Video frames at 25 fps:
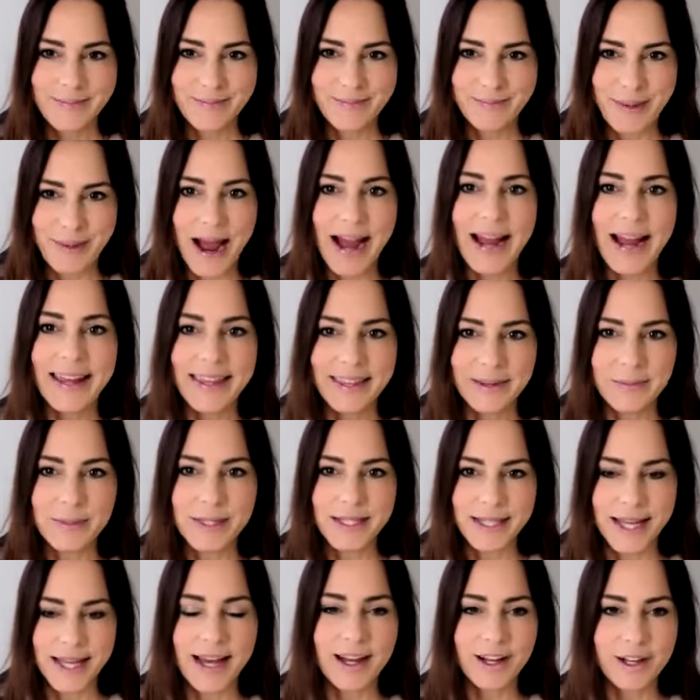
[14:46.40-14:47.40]
by
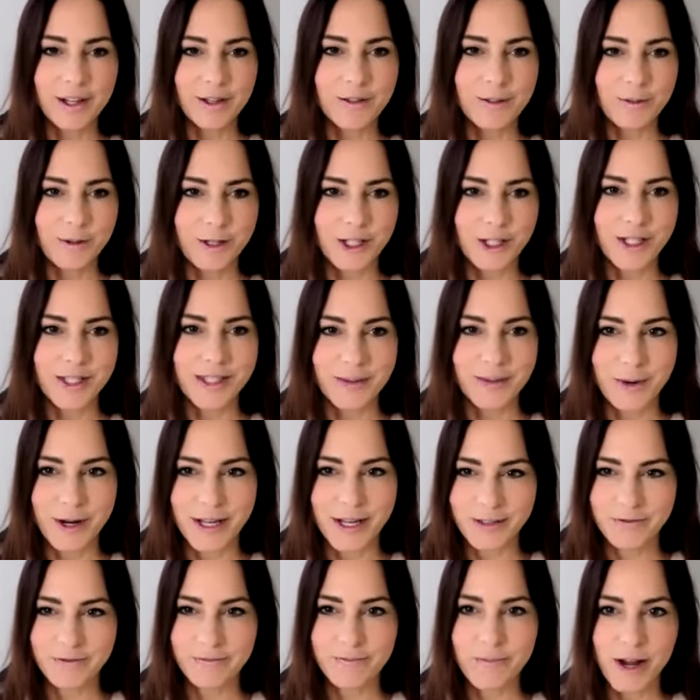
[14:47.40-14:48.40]
themselves, which in some
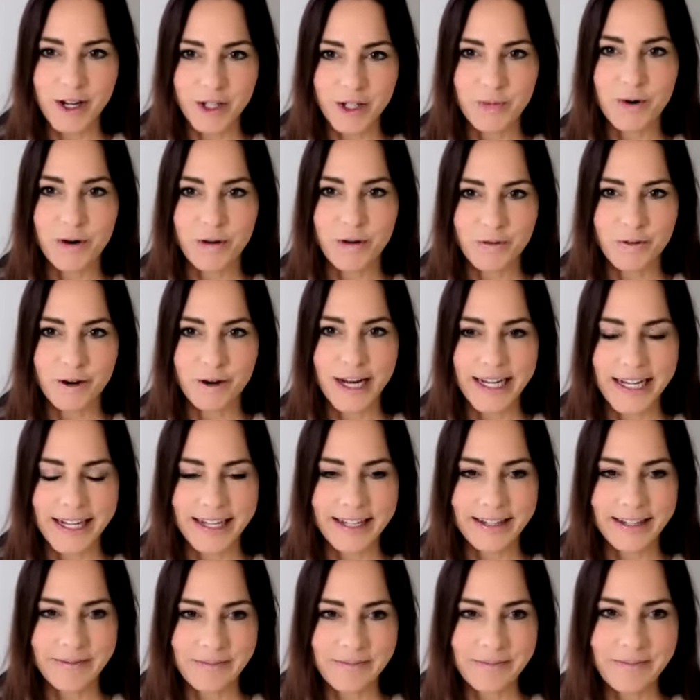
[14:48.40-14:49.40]
ways is much more
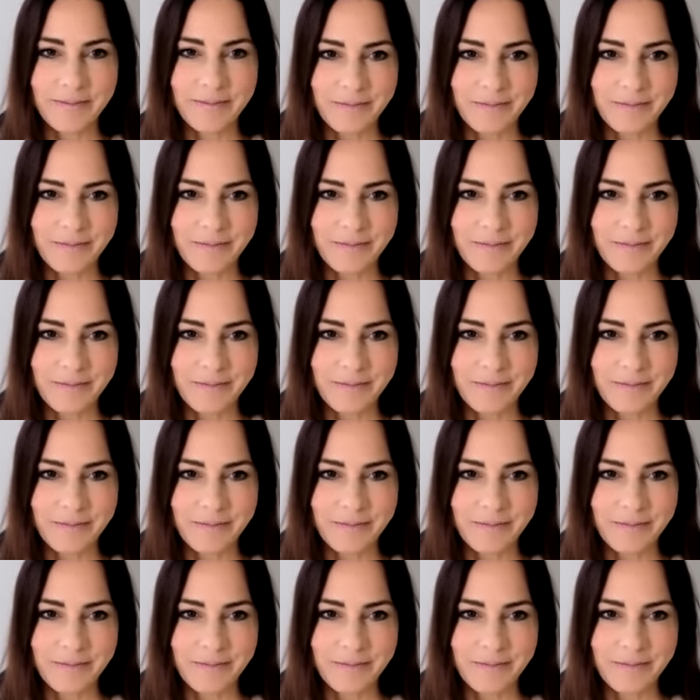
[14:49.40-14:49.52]
frightening.